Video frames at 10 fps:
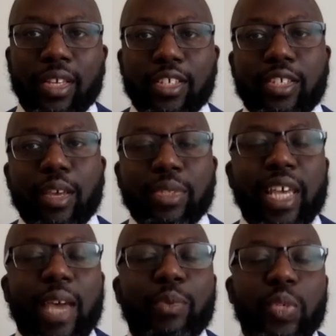
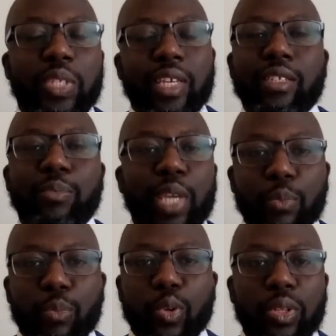Sometimes we say to
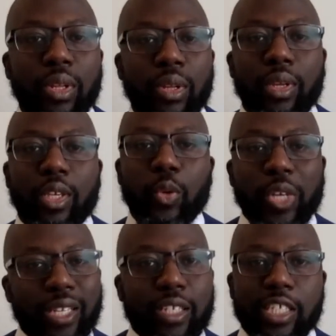people, you
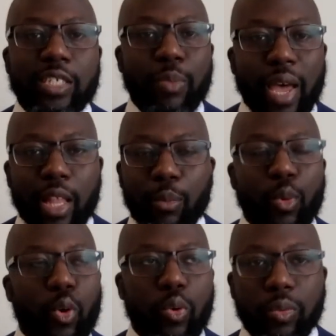need to smile
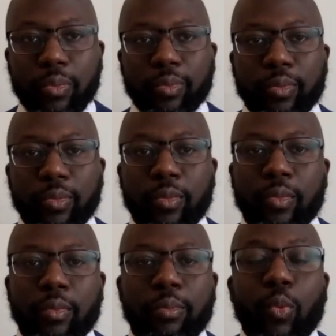more.
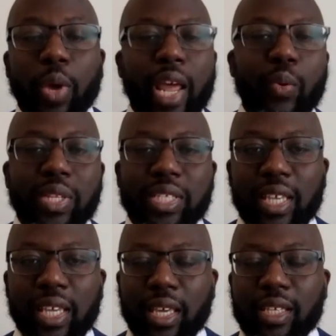But what I would
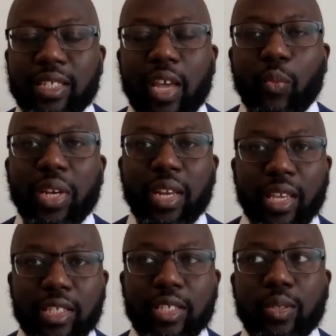say is that we
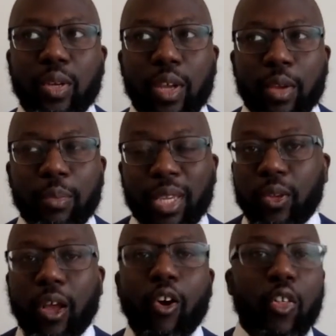need to
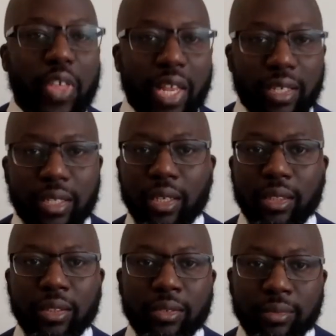be authentic
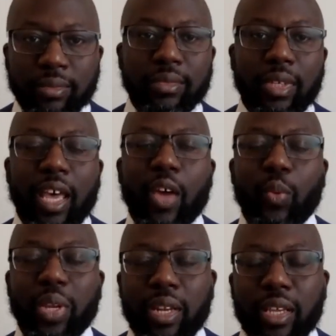and
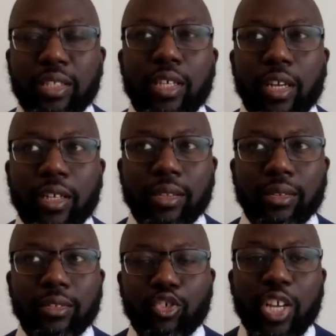we need to
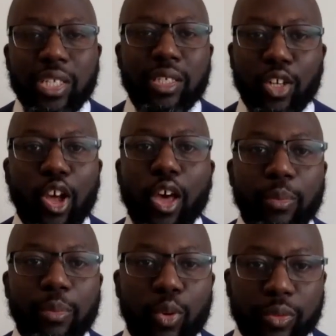trust in God
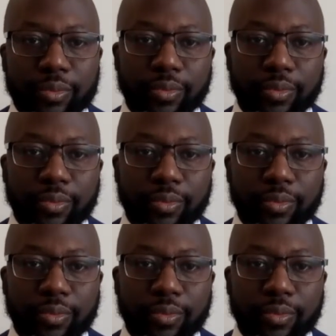more.